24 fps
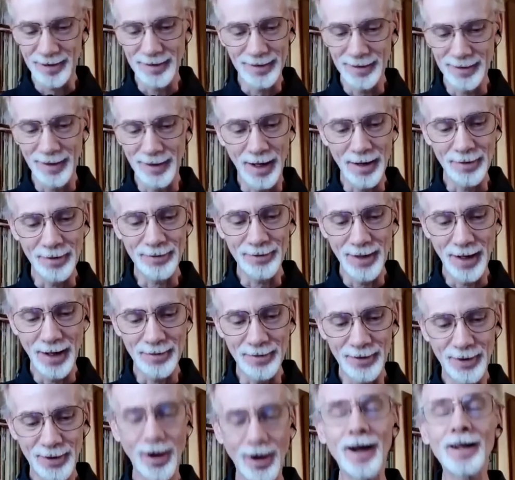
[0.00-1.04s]
I've
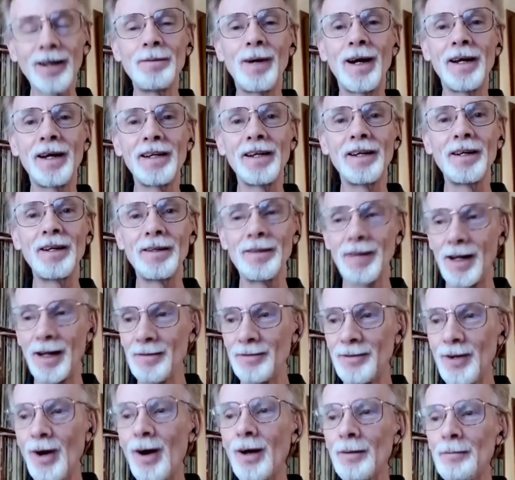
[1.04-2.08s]
talked my
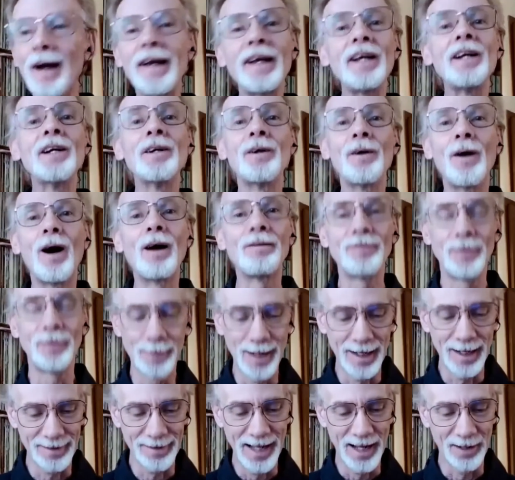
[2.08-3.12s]
ear off
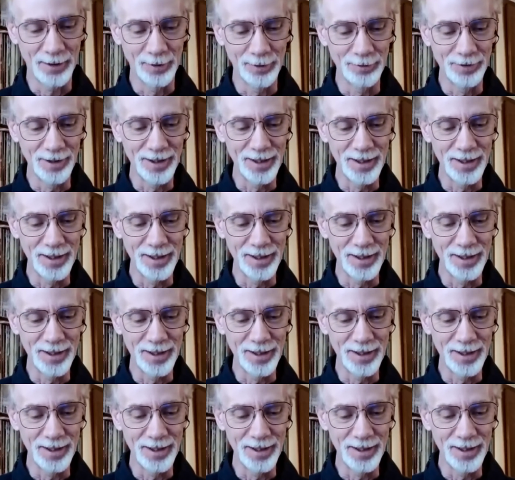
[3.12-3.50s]
about that over the